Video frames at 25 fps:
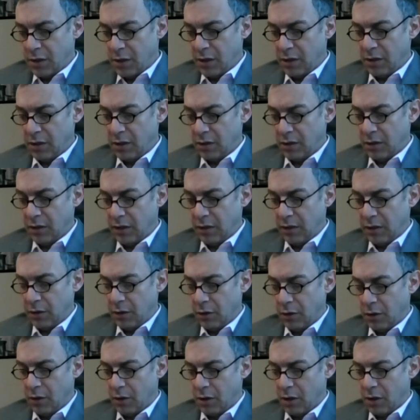the
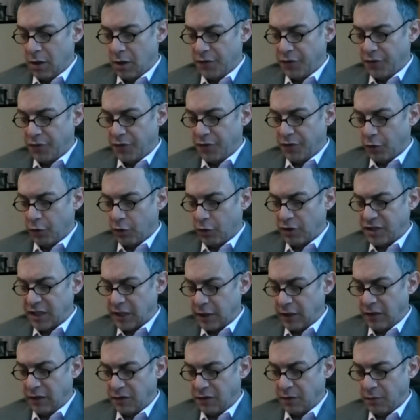
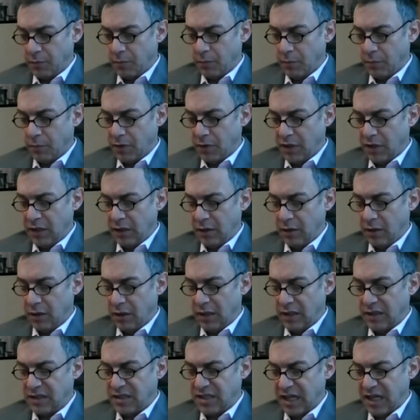authoritarianism, the
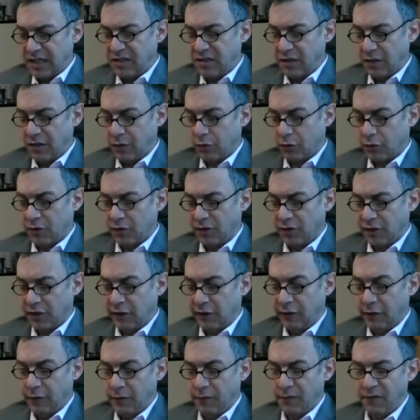intense
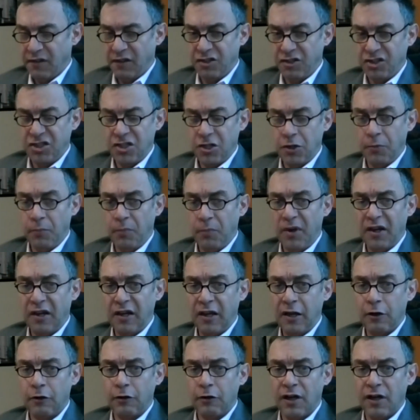authoritarianism of the Xi
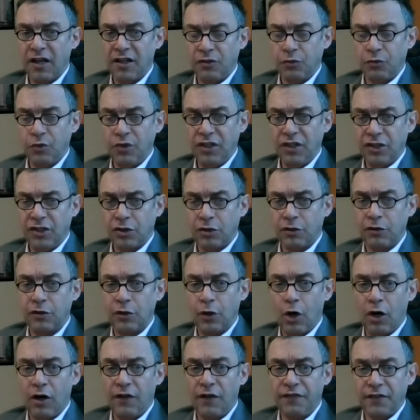Jinping era has really
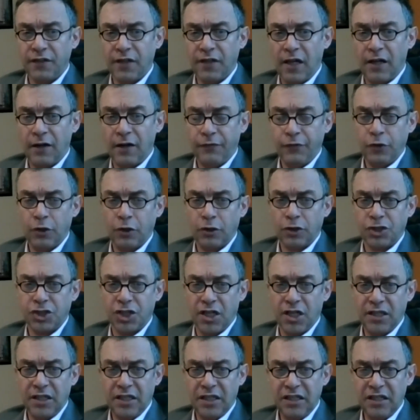turned off a lot of young
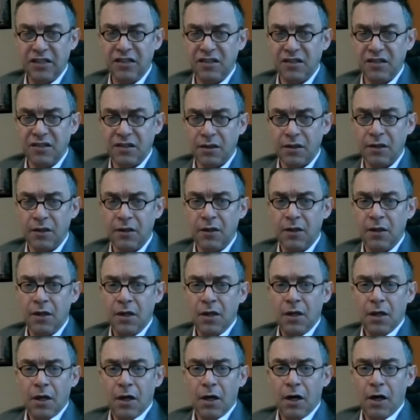Chinese.
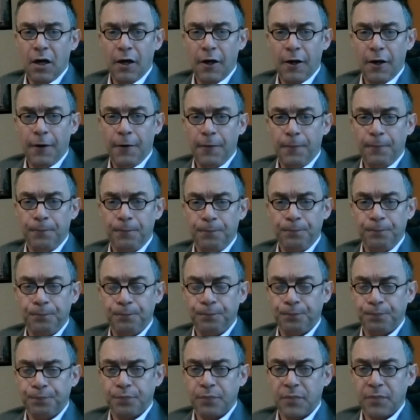
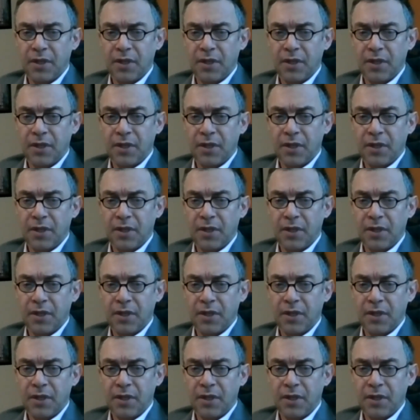Unemployment